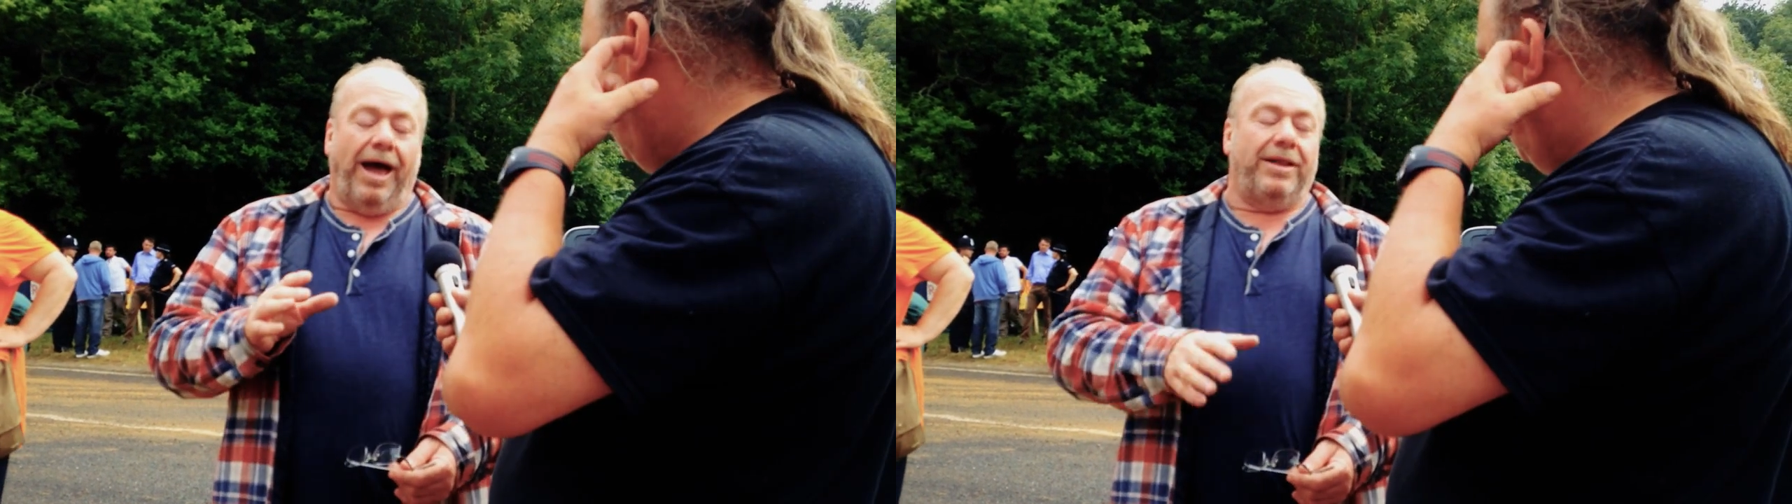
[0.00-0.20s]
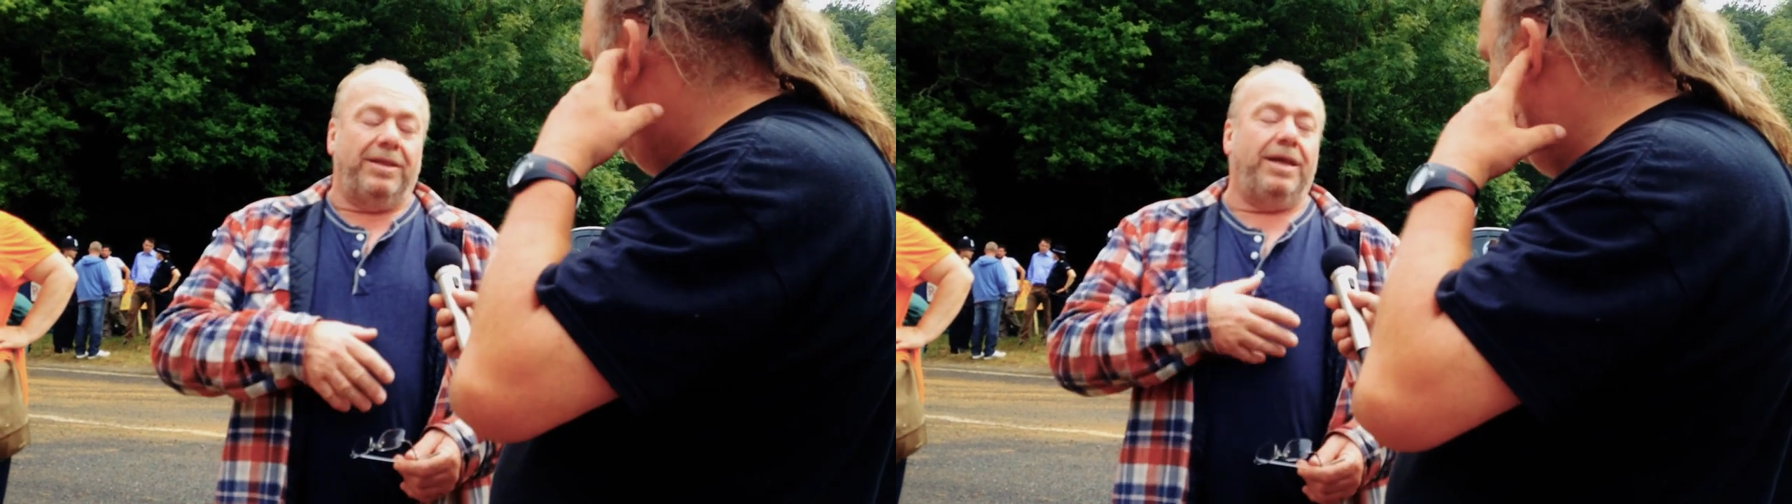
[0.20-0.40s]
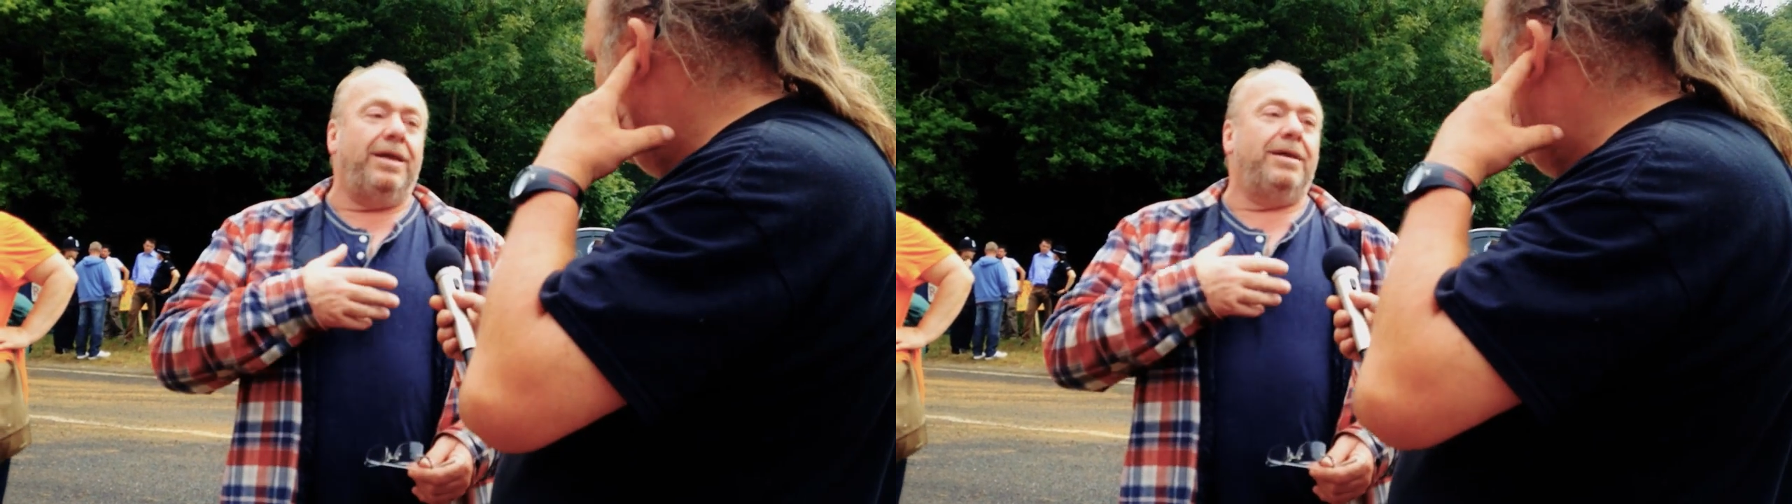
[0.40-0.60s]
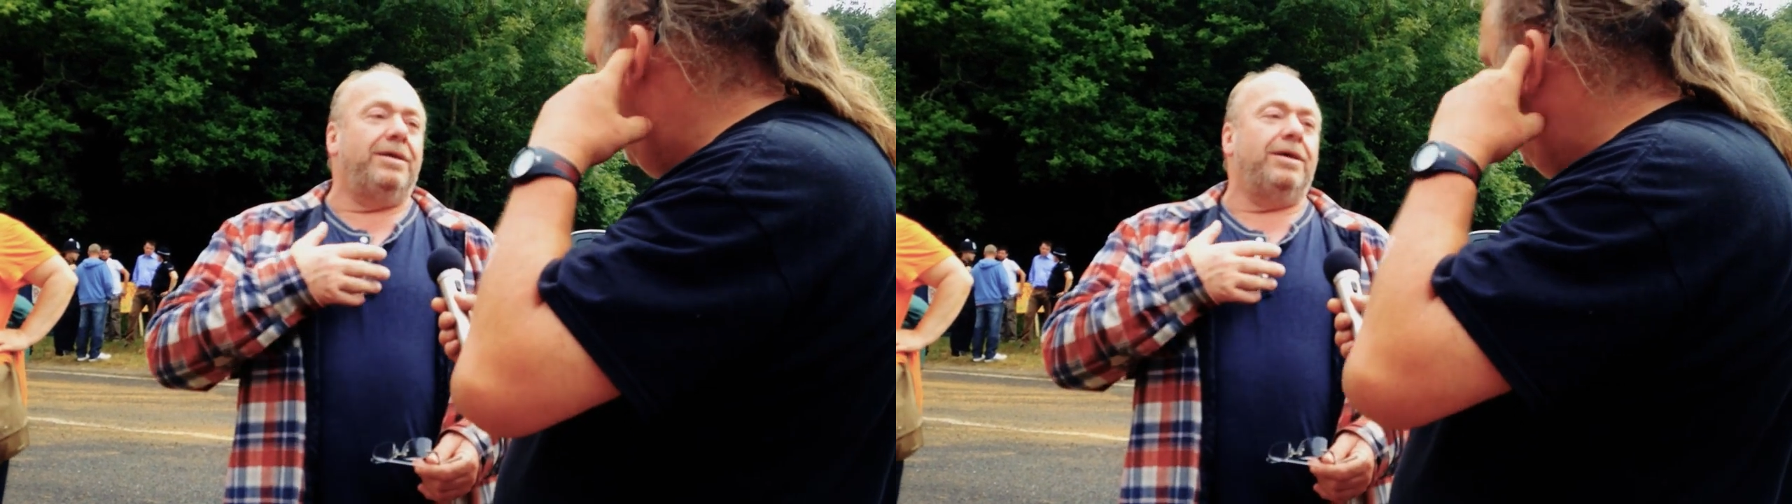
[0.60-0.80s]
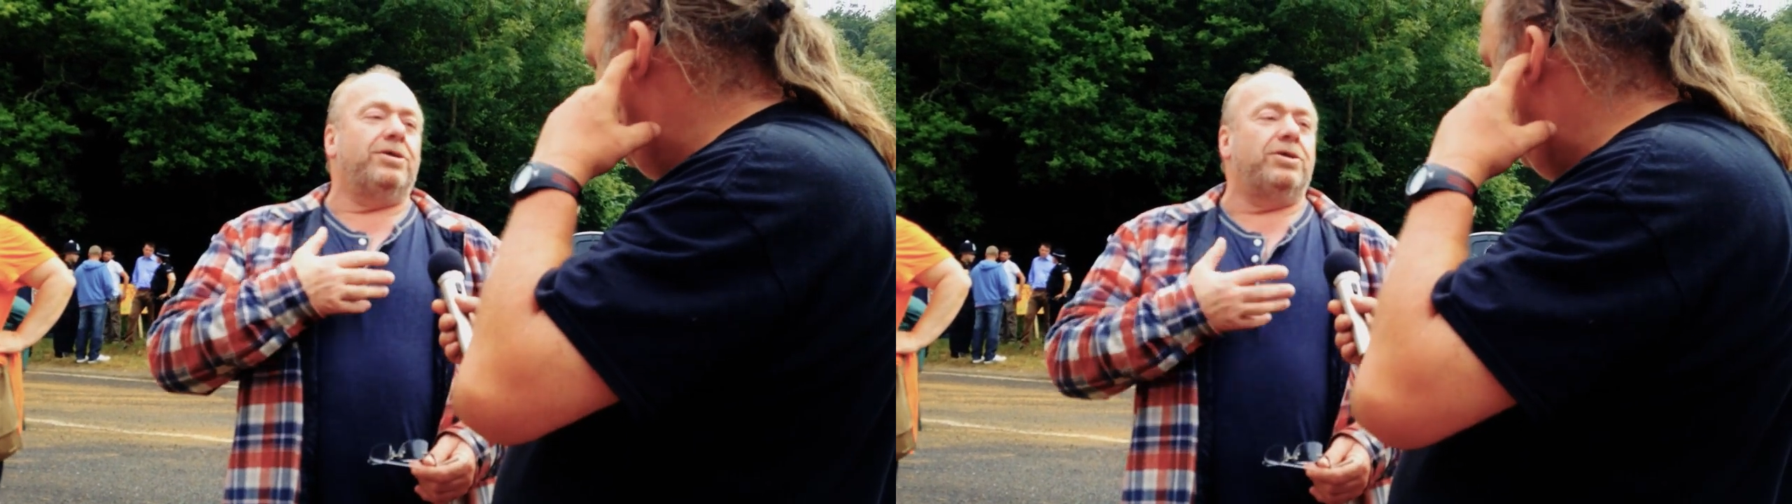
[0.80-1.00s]
And the
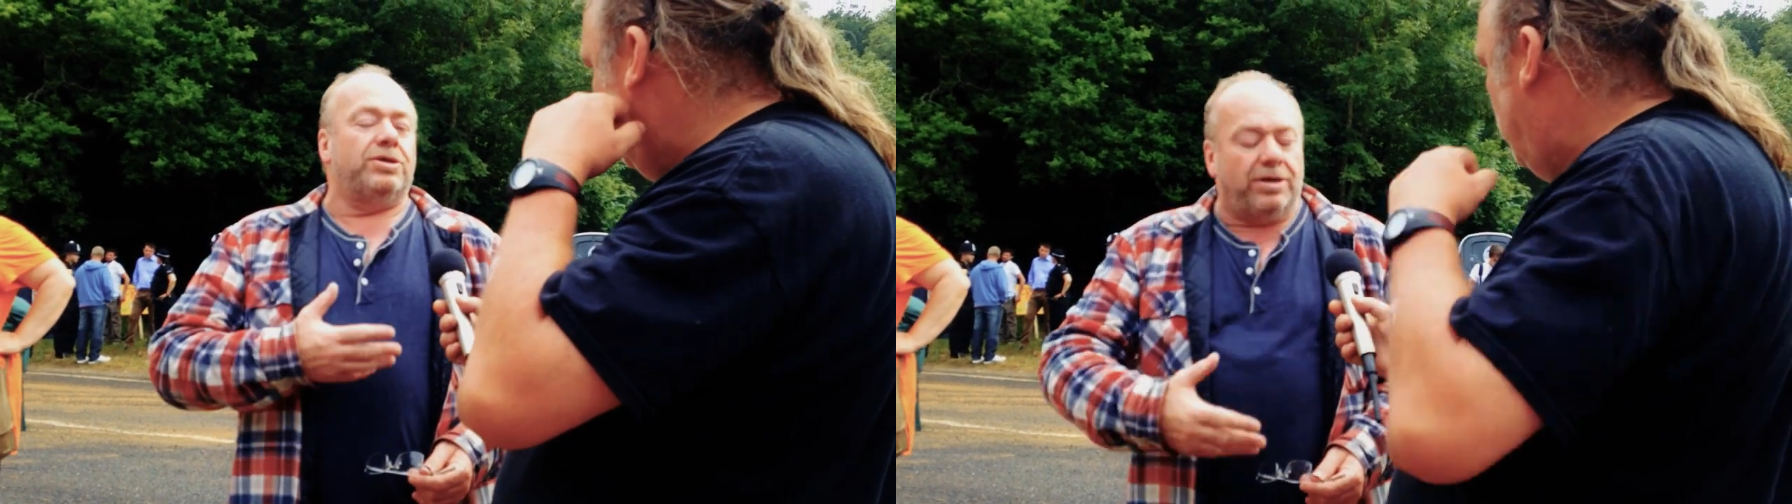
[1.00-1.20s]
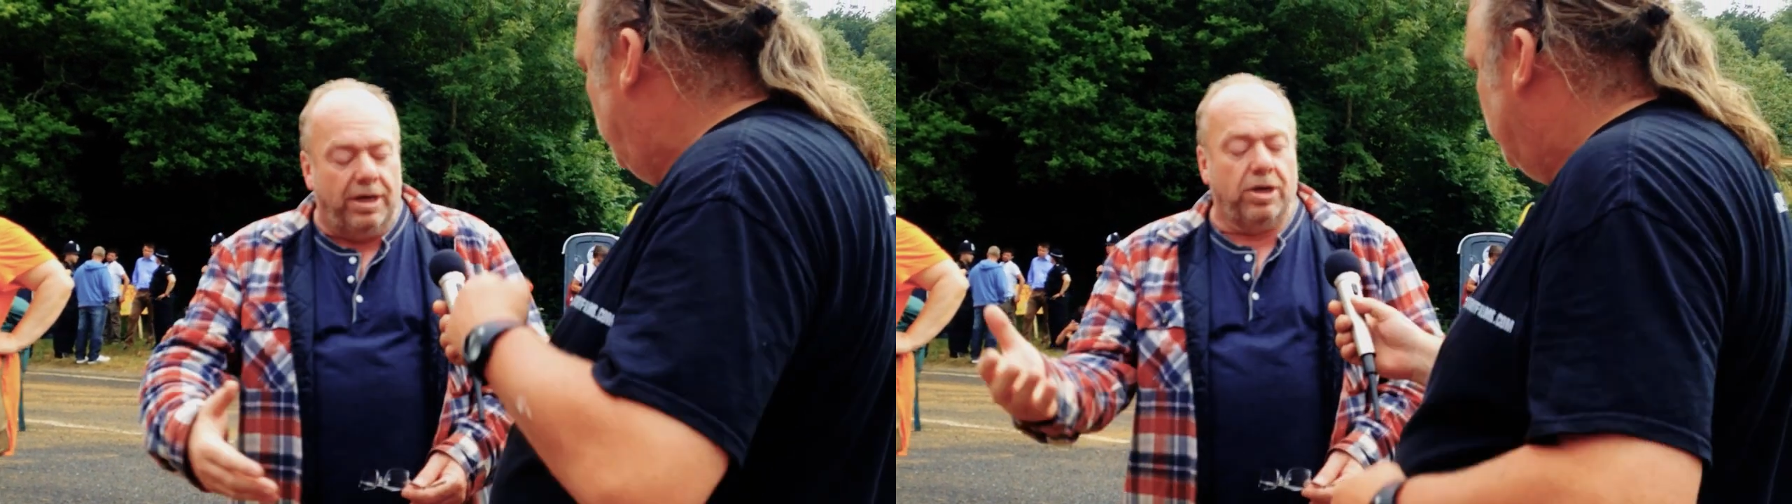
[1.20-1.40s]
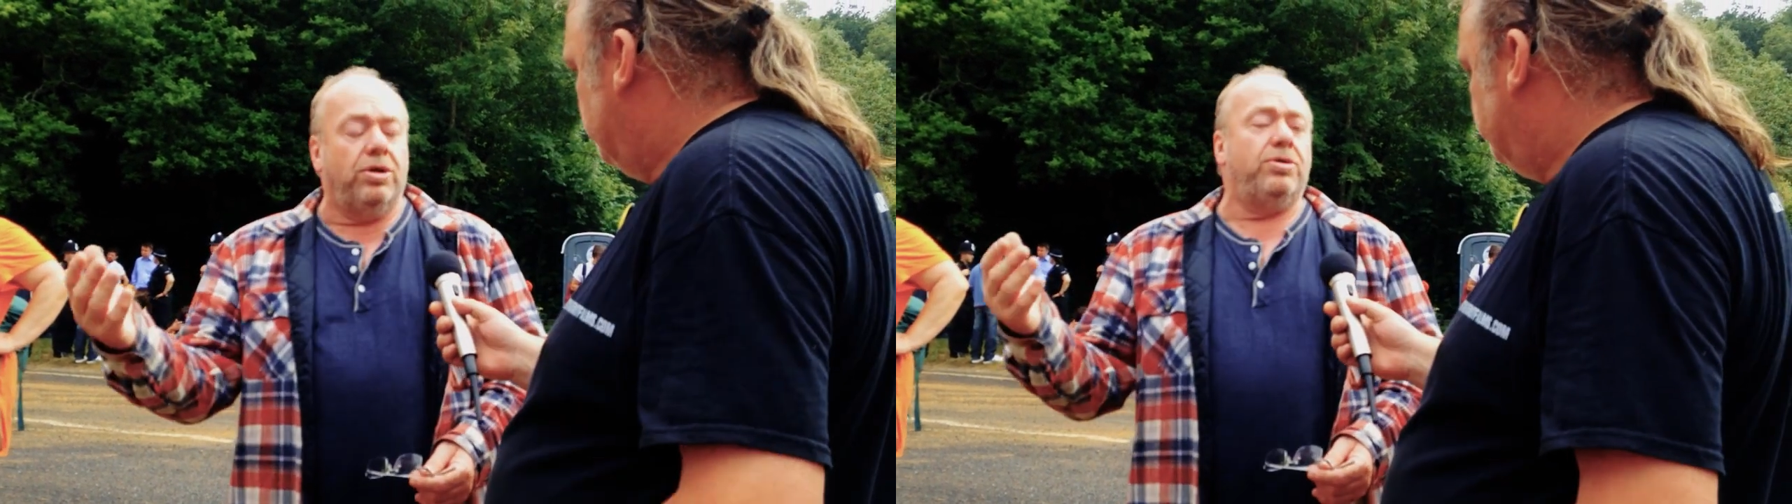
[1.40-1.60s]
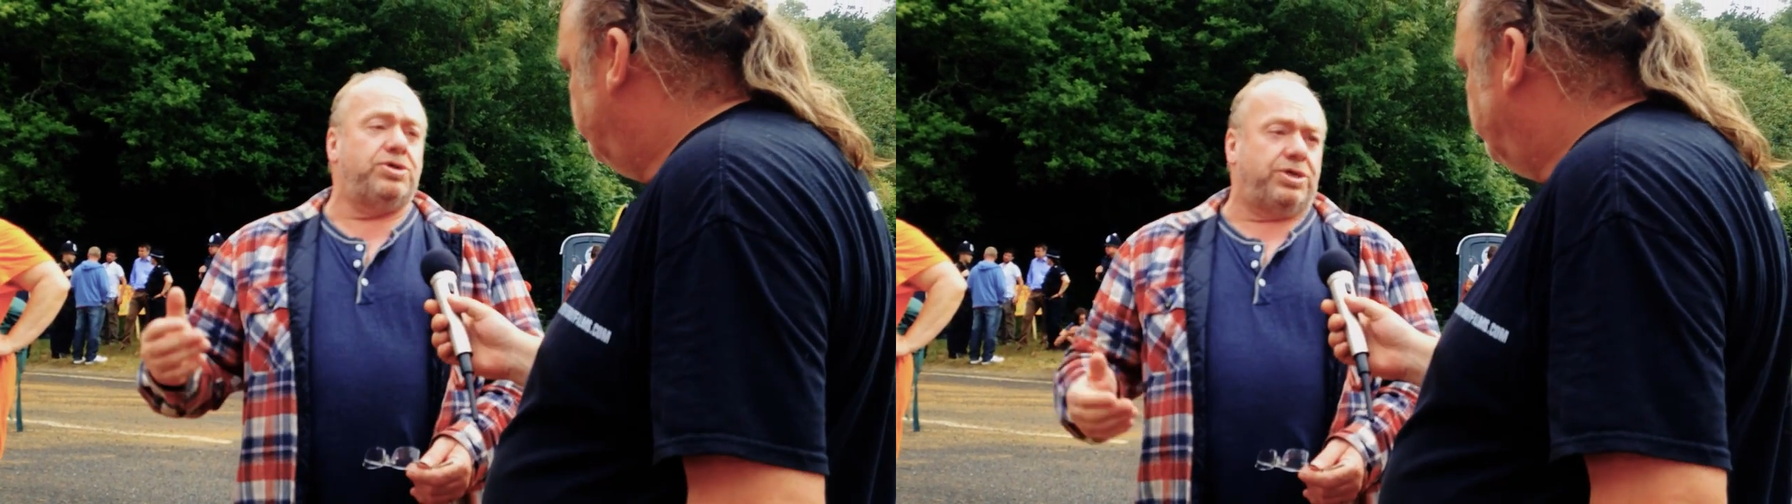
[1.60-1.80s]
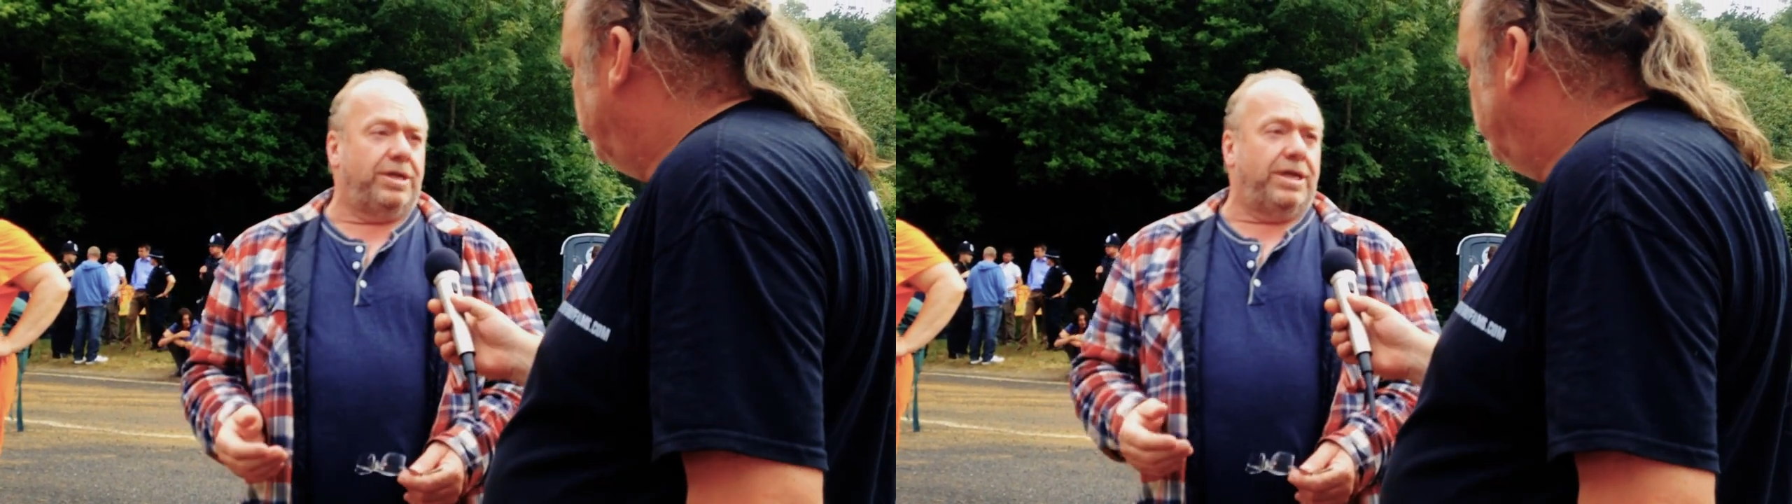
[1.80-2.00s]

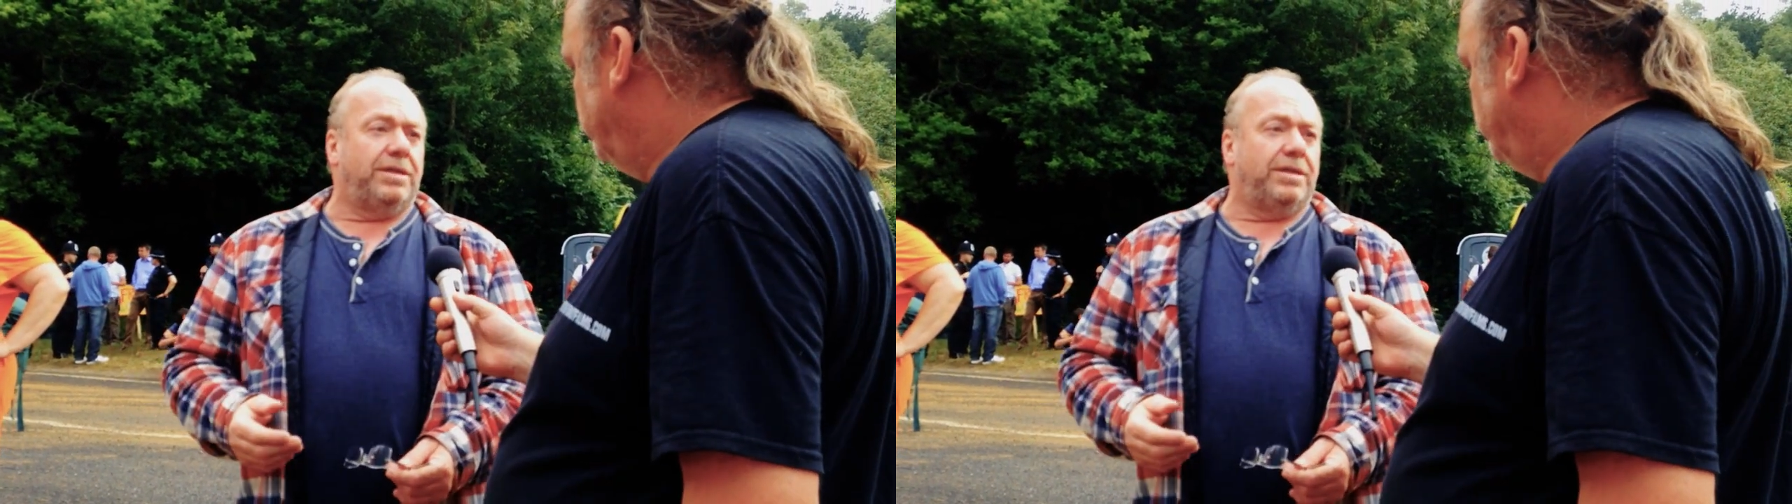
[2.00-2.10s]
allusion